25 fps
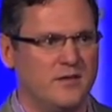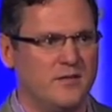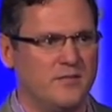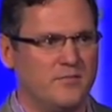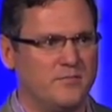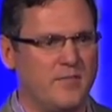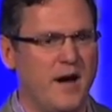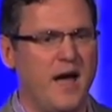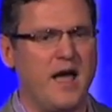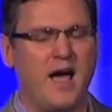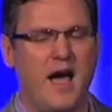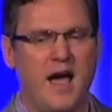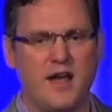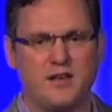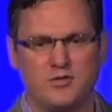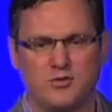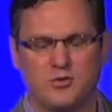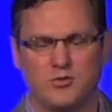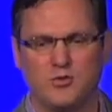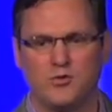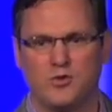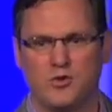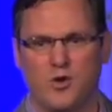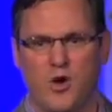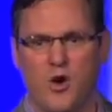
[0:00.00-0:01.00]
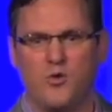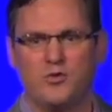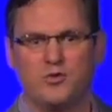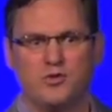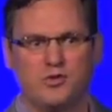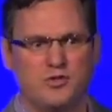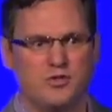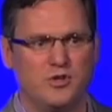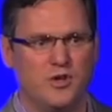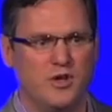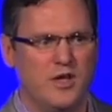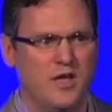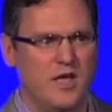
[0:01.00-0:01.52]
my high school
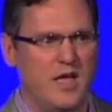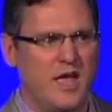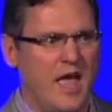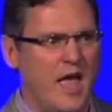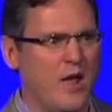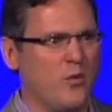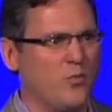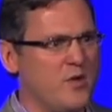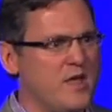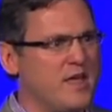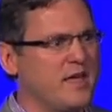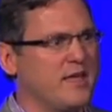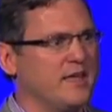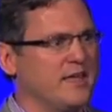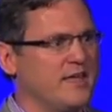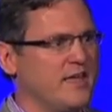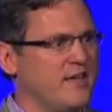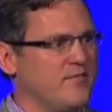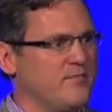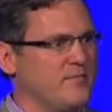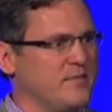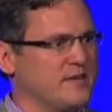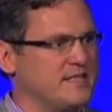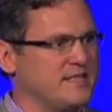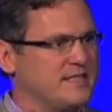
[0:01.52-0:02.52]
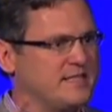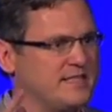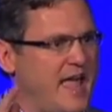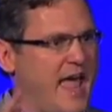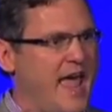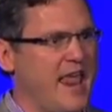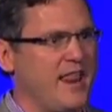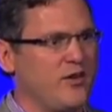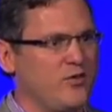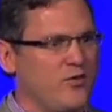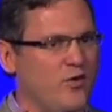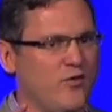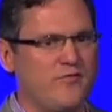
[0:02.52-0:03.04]
coach, and we can give him a
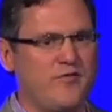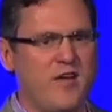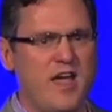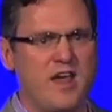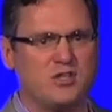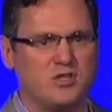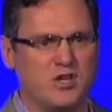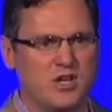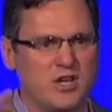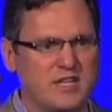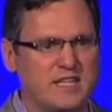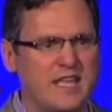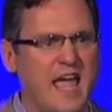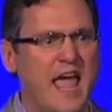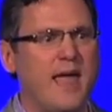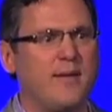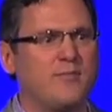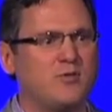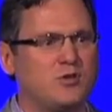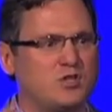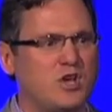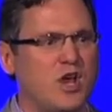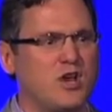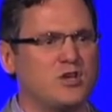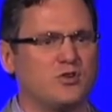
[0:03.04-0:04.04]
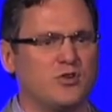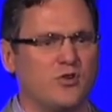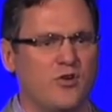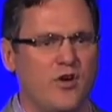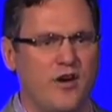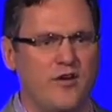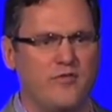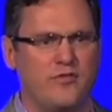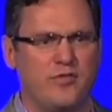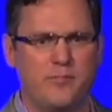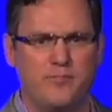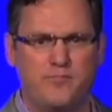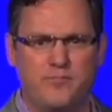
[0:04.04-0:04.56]
standing ovation, game changer
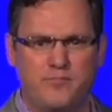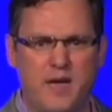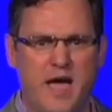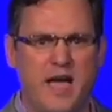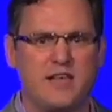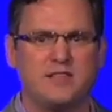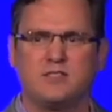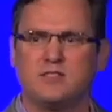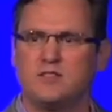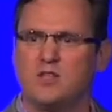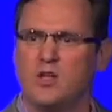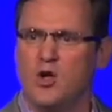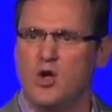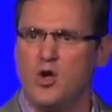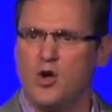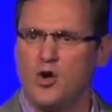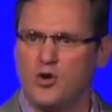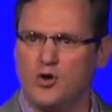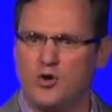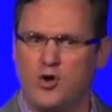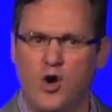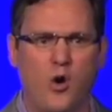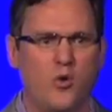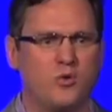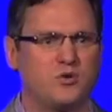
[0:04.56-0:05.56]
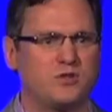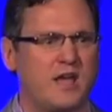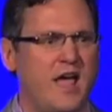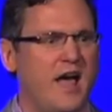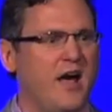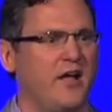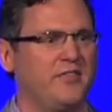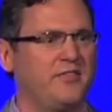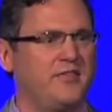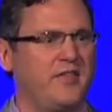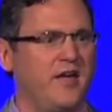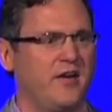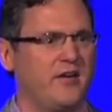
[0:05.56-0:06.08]
of the best coach
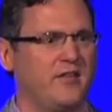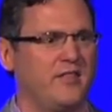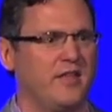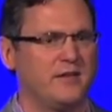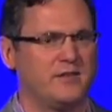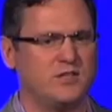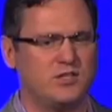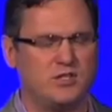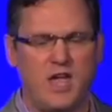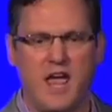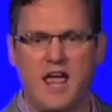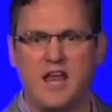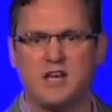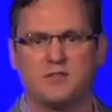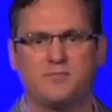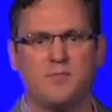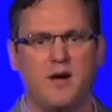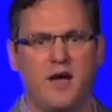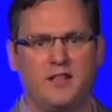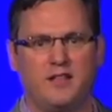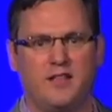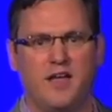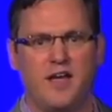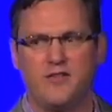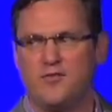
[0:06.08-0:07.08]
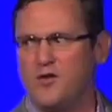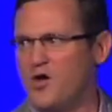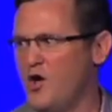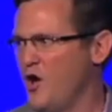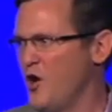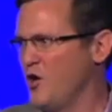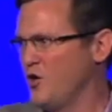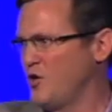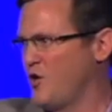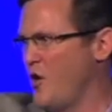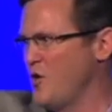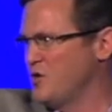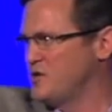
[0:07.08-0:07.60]
out there that changed my life,
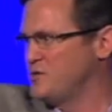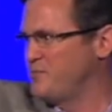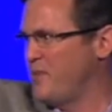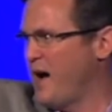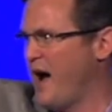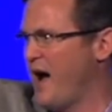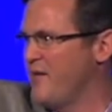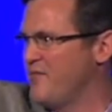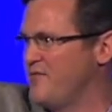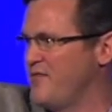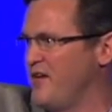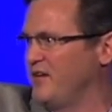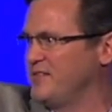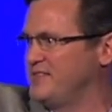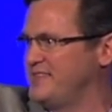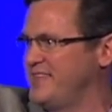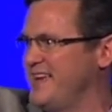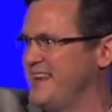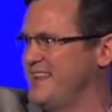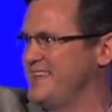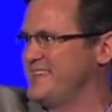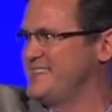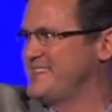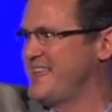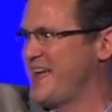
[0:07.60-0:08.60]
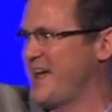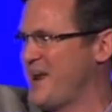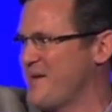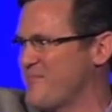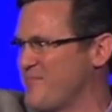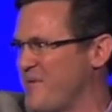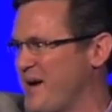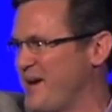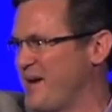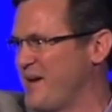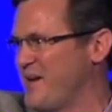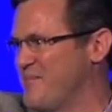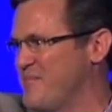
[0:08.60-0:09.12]
Coach Bob Veltiti. Stand up
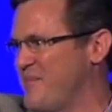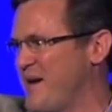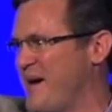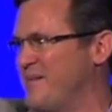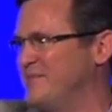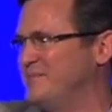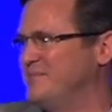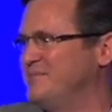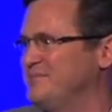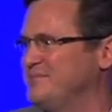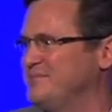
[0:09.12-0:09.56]
right here, Bob.